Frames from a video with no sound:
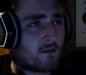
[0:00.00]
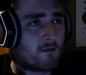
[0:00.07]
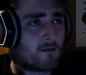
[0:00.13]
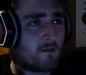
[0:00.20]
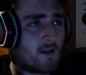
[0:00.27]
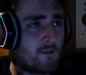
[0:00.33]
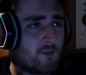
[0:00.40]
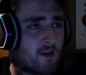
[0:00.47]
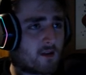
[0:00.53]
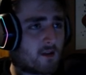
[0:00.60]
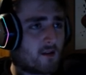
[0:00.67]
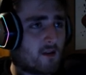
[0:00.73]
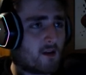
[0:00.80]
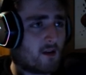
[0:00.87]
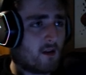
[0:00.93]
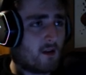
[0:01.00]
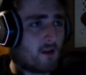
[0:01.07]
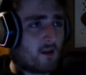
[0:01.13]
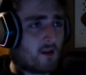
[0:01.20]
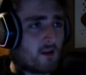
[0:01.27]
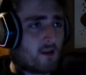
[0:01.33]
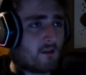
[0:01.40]
Epic.
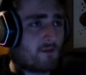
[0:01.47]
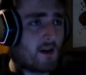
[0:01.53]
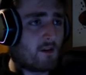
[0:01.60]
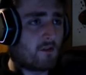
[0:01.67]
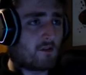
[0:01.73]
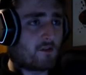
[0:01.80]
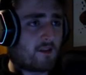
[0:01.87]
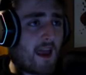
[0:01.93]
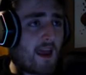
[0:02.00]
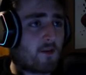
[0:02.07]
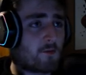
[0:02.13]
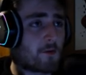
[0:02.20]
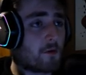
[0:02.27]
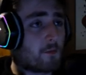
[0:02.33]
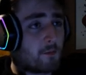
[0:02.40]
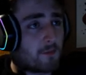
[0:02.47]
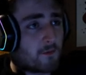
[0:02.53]
Found sand roop.